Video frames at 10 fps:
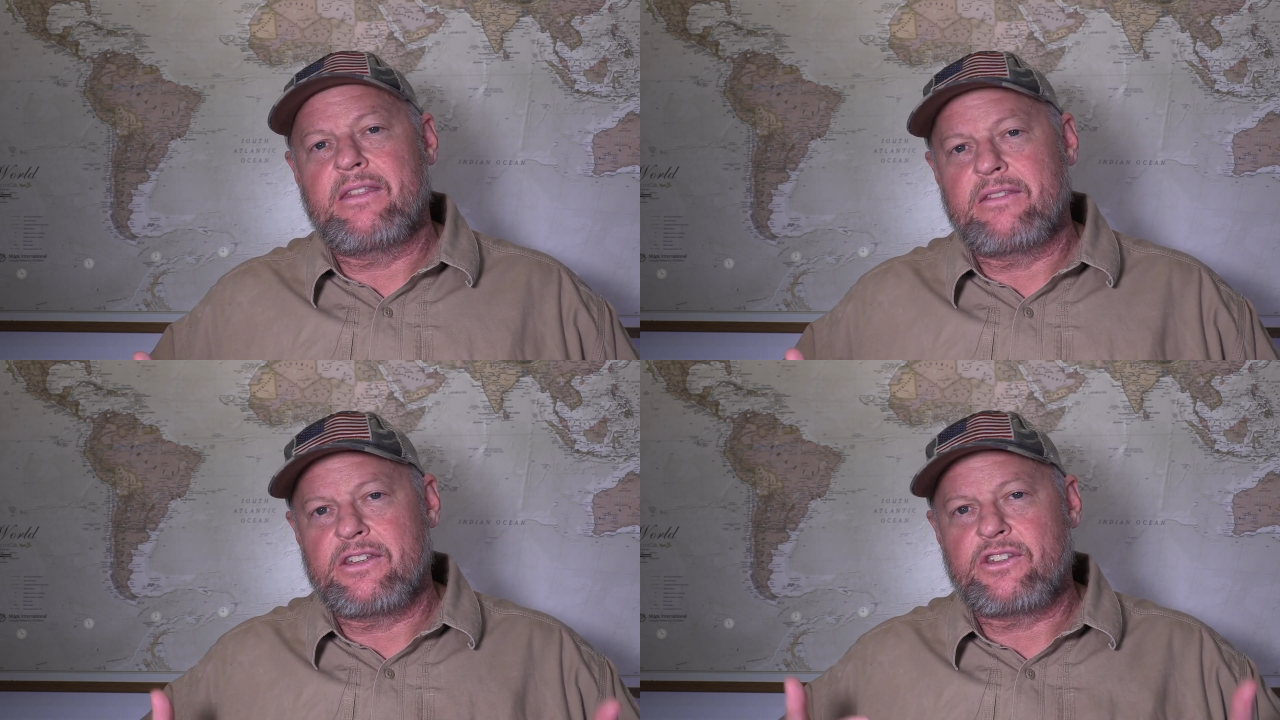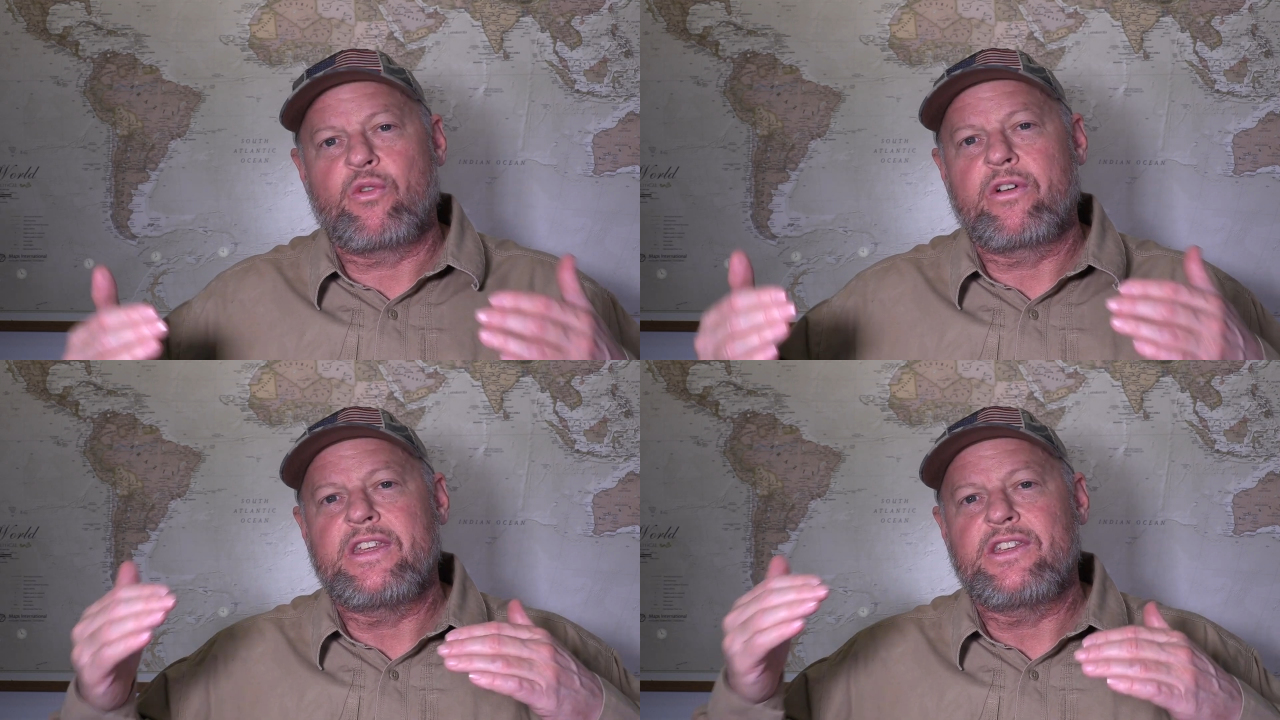it's one
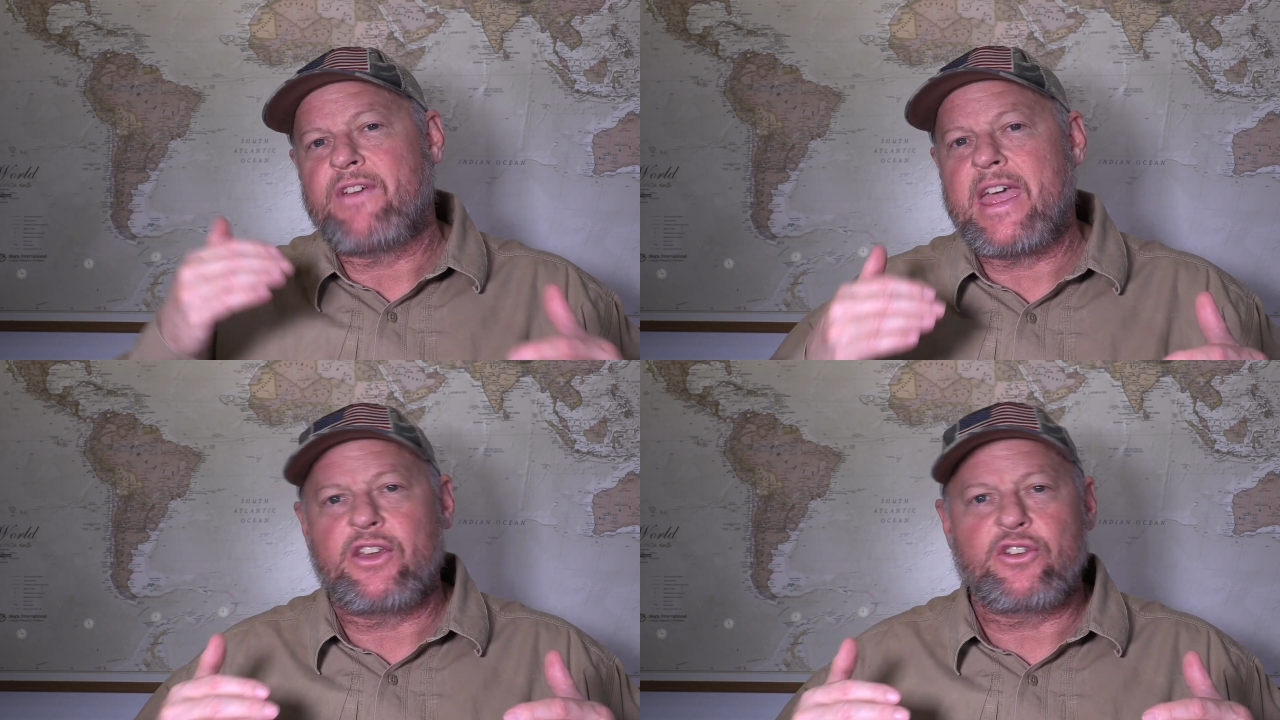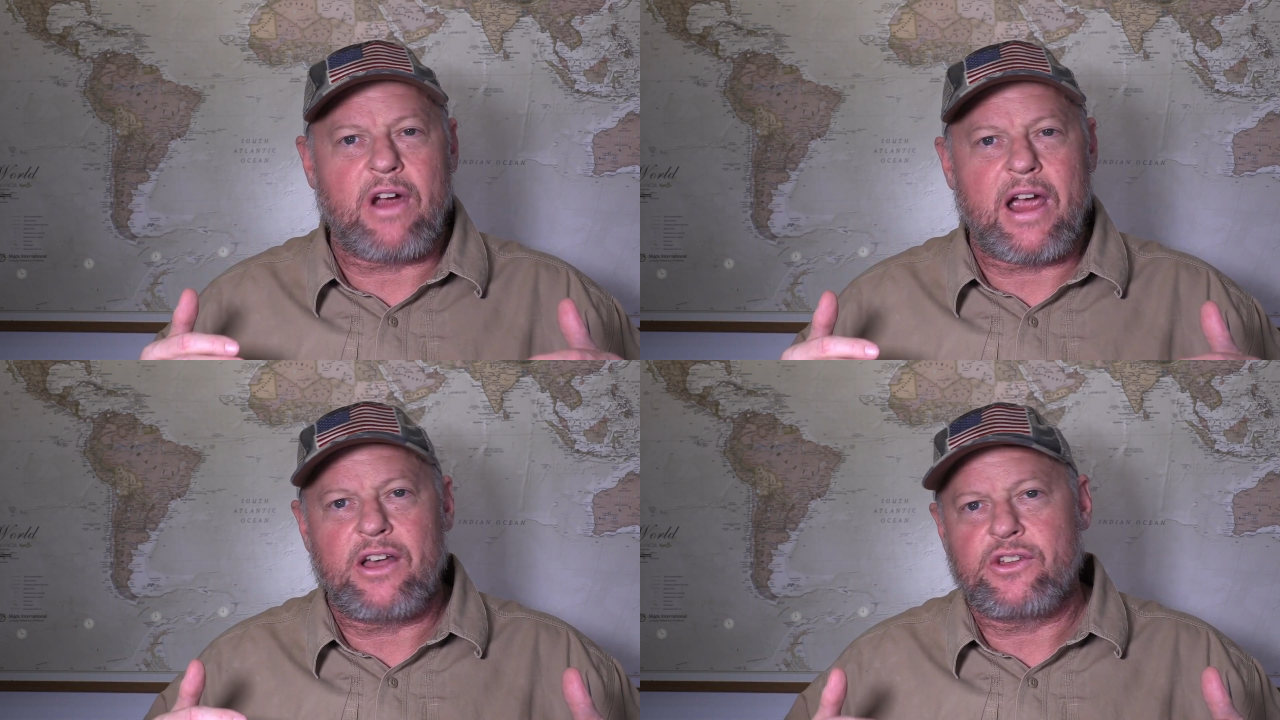of these fake
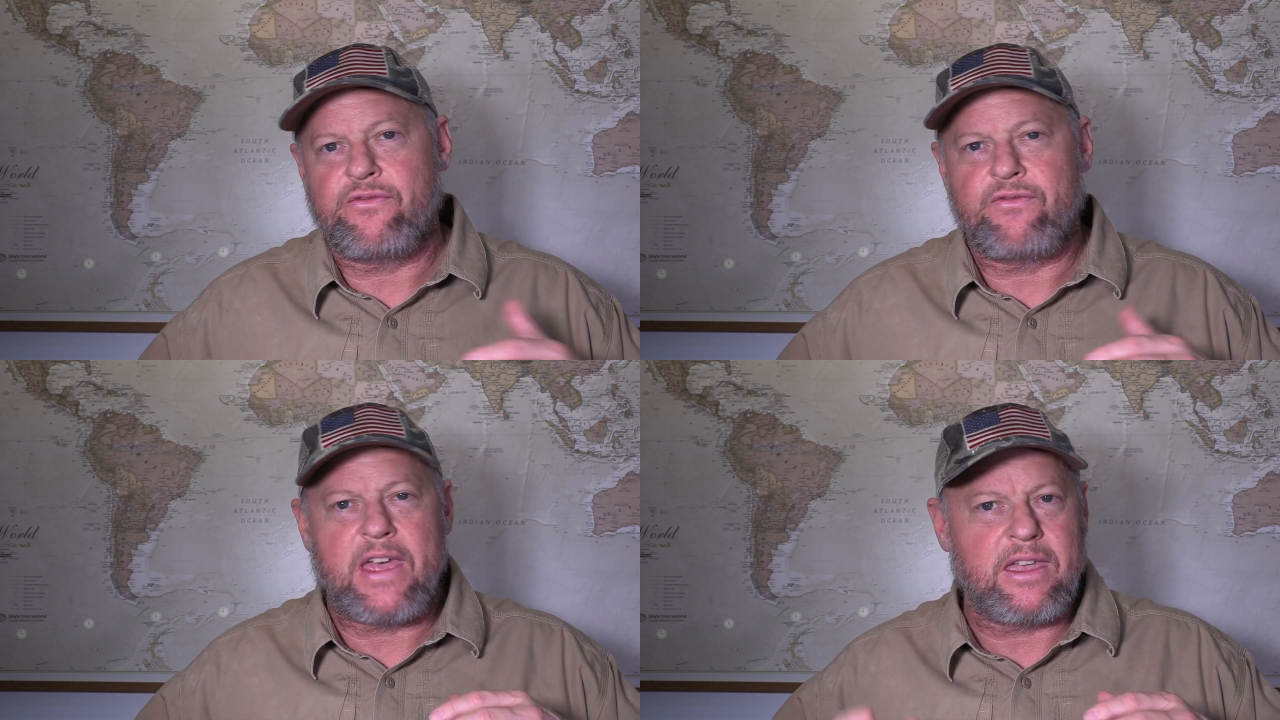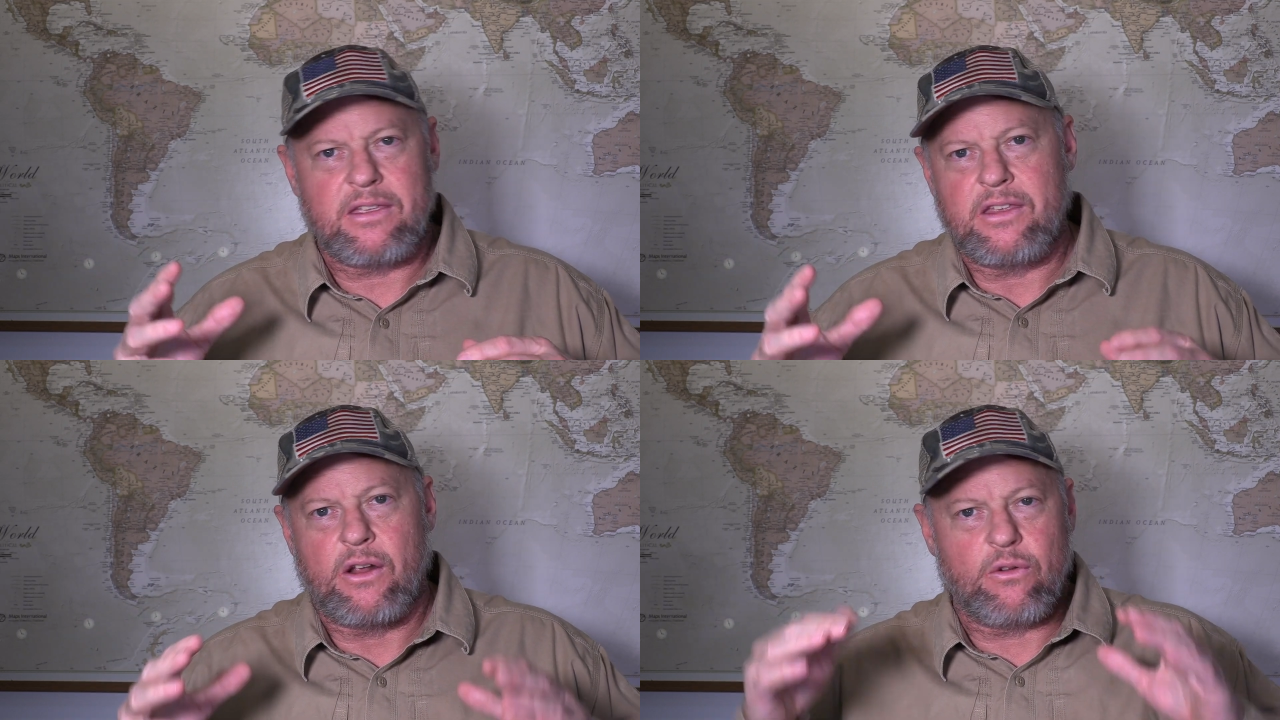trials,
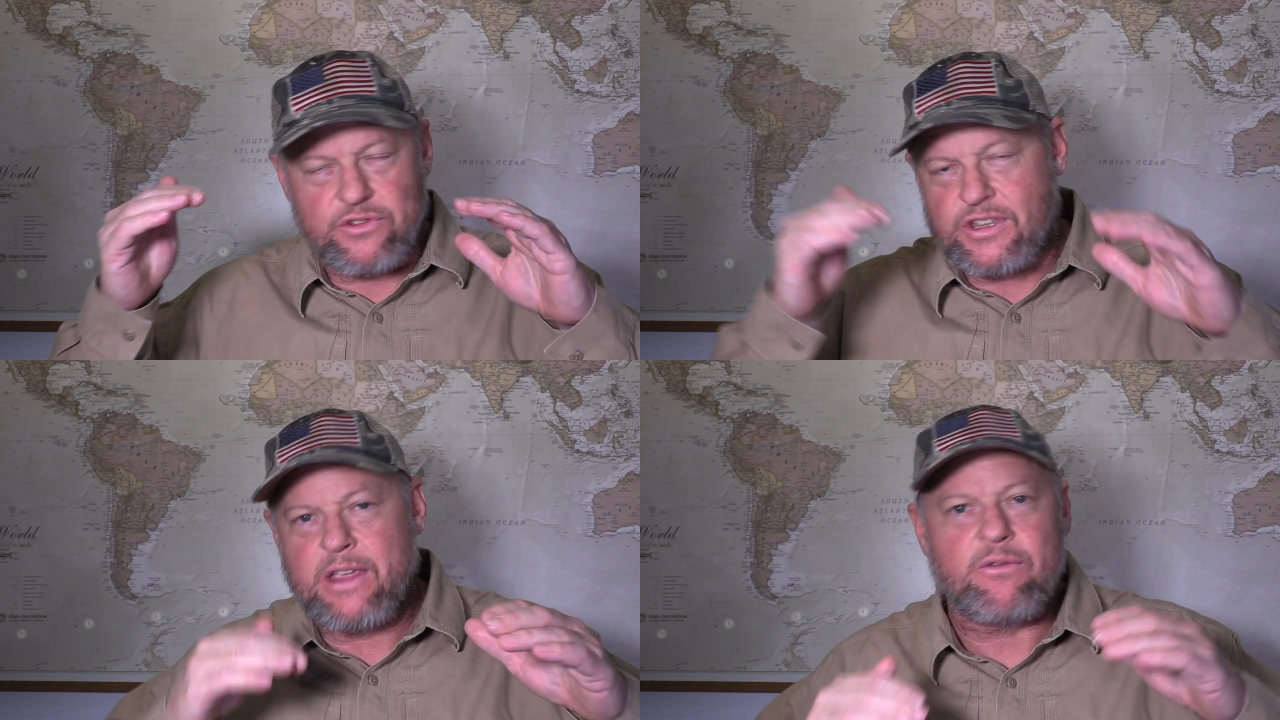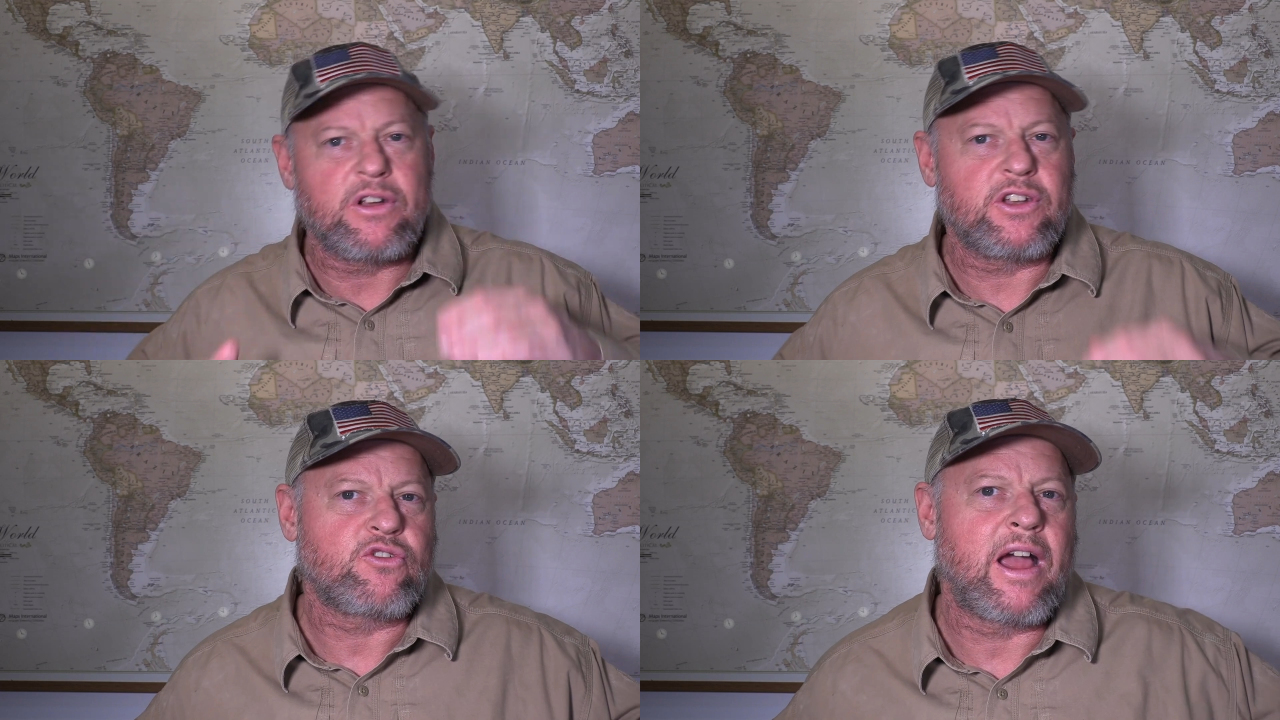secret
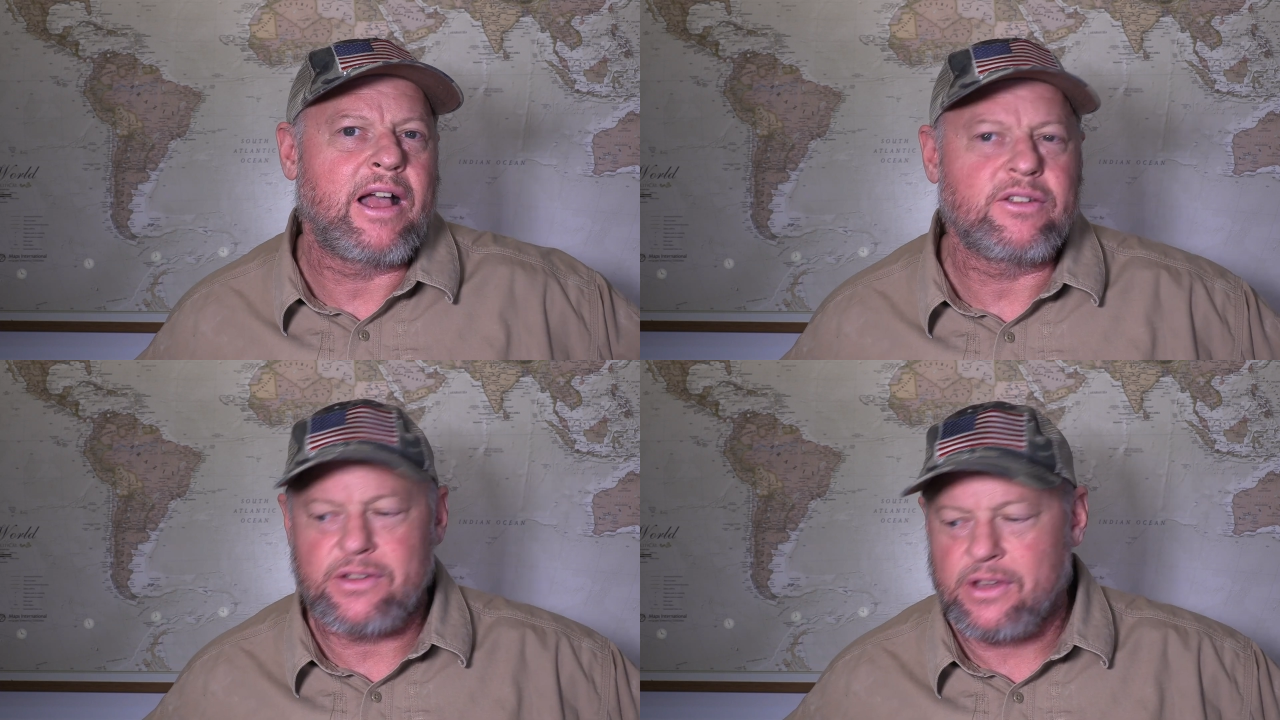trials,